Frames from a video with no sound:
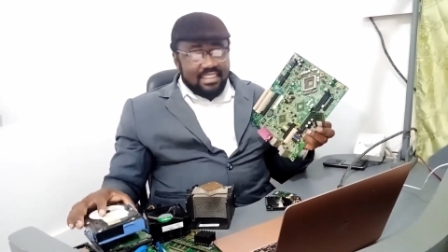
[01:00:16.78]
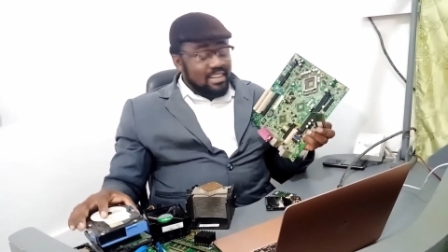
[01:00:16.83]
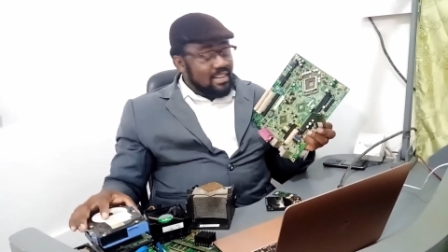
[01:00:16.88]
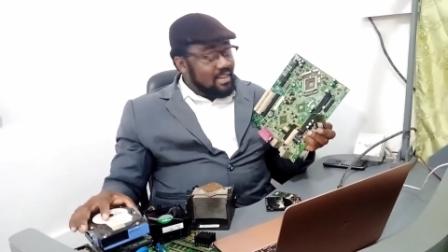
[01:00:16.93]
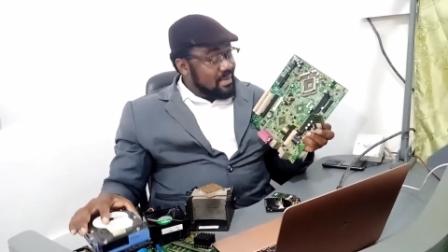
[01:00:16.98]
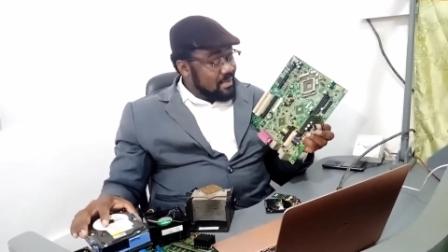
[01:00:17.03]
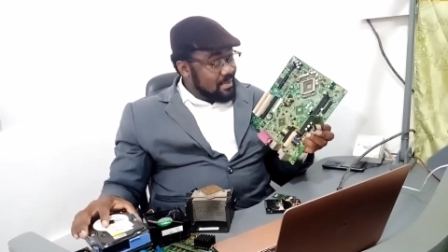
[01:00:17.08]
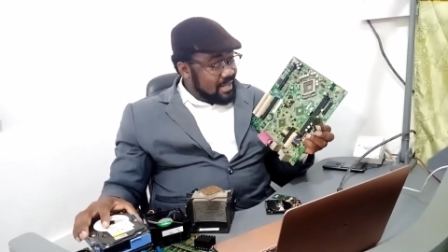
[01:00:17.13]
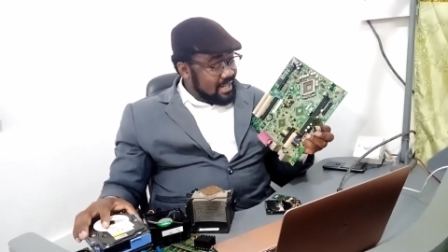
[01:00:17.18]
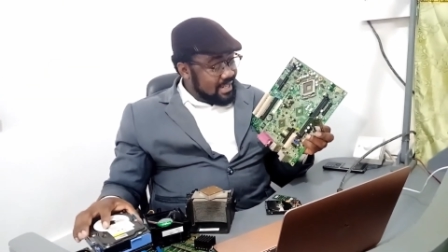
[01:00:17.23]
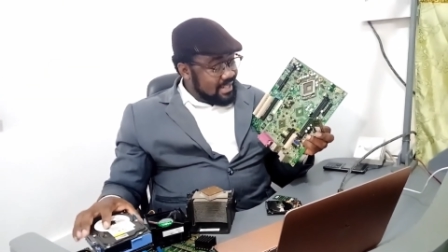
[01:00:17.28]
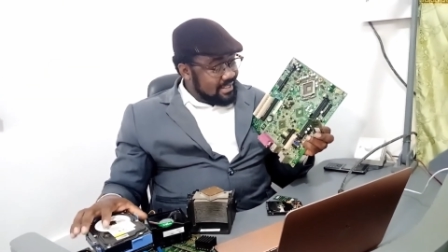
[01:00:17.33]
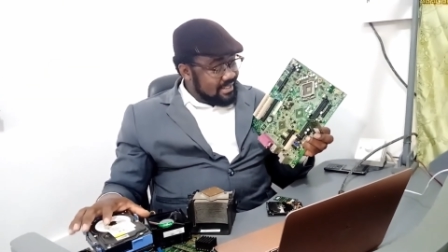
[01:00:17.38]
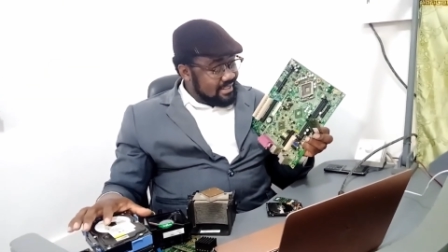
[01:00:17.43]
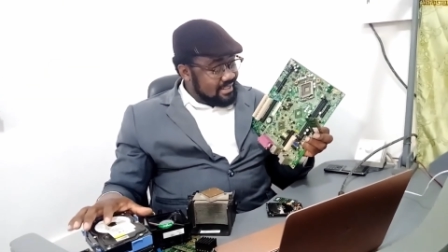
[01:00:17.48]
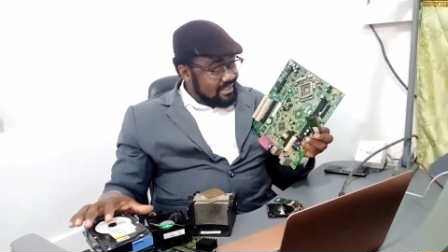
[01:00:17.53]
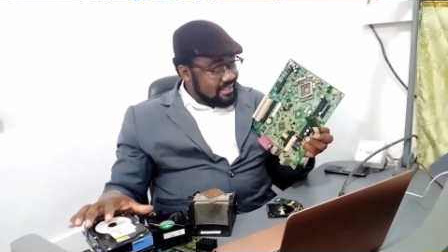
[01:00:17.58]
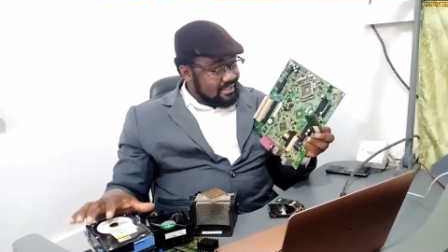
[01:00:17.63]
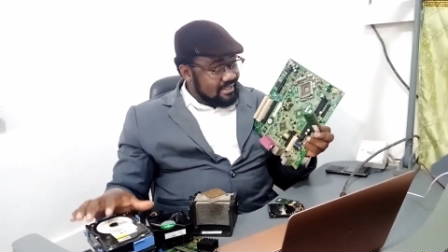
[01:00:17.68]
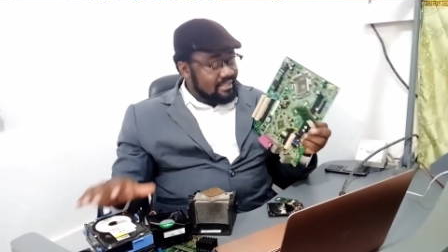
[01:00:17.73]

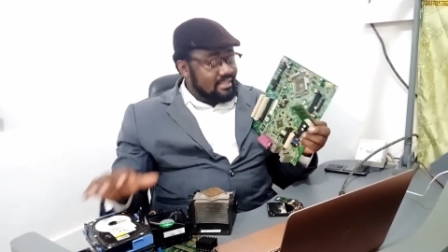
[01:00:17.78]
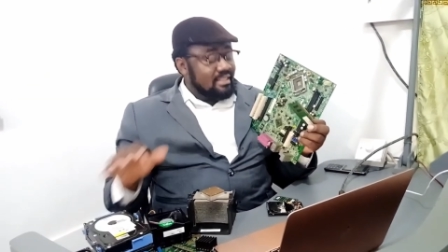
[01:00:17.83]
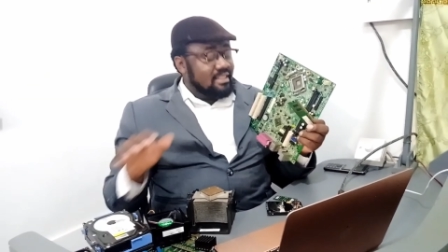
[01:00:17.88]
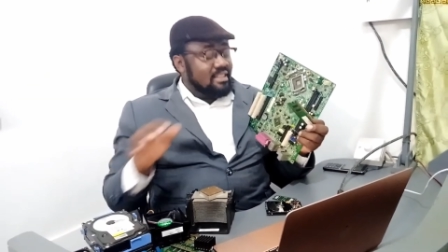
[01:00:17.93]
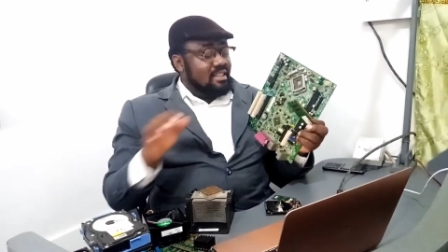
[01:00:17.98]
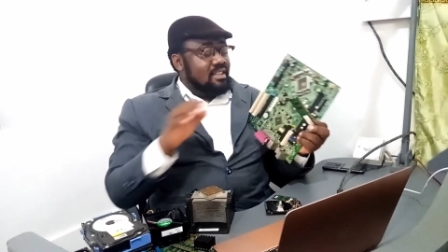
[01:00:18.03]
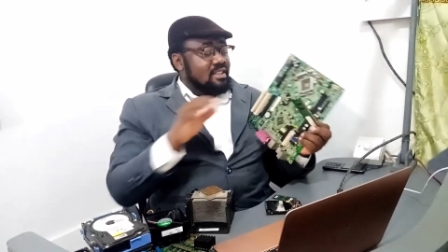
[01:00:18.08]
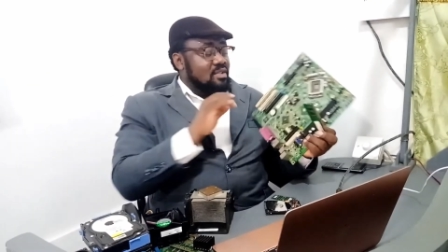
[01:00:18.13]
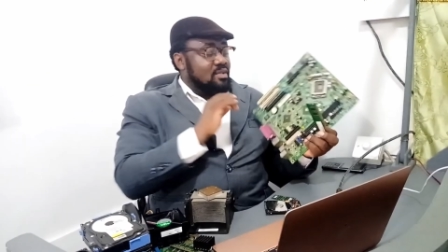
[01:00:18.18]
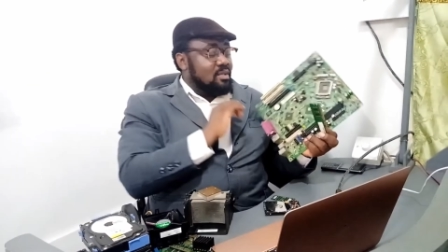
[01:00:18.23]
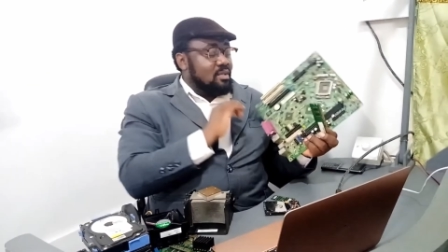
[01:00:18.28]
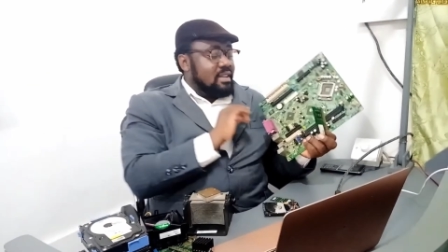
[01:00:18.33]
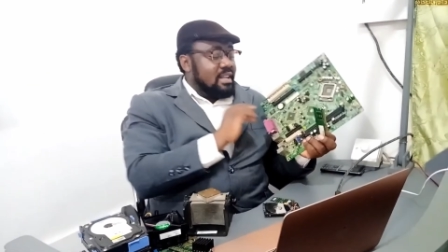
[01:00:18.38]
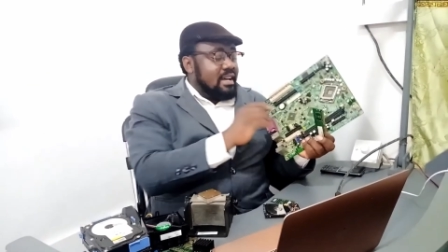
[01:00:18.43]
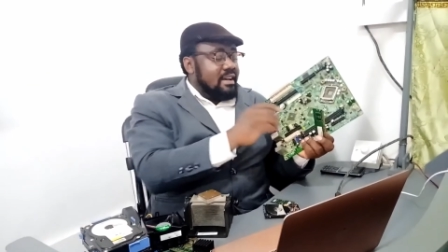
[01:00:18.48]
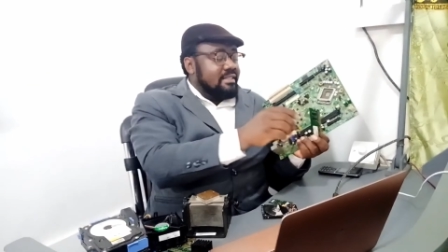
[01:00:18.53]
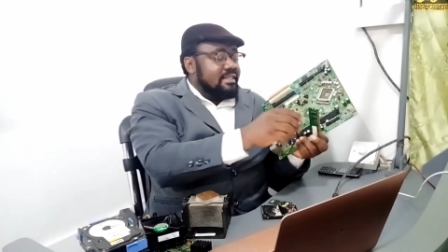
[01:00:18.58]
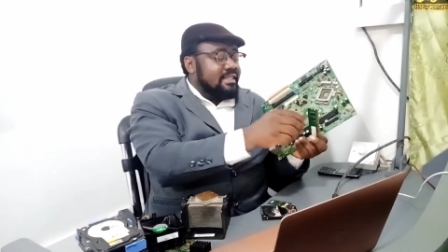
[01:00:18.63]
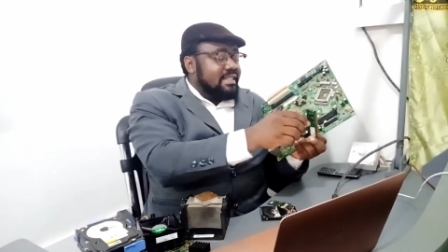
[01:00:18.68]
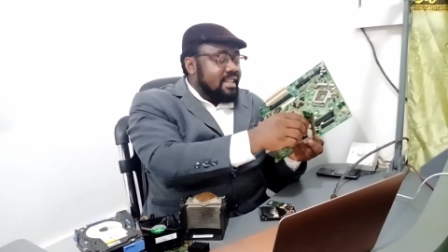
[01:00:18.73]
Alright. So
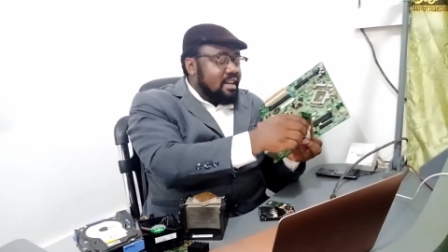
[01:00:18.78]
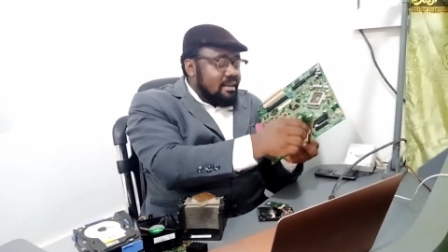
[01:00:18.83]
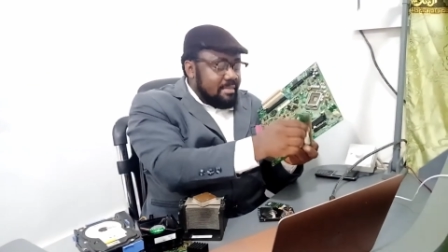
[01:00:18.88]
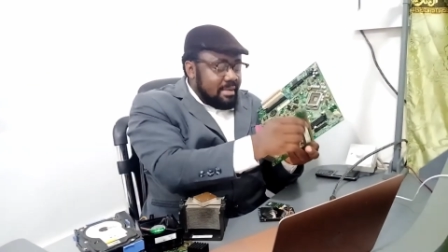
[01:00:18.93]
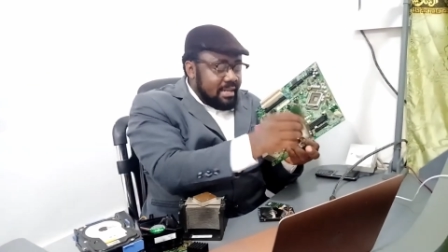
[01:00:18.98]
now tell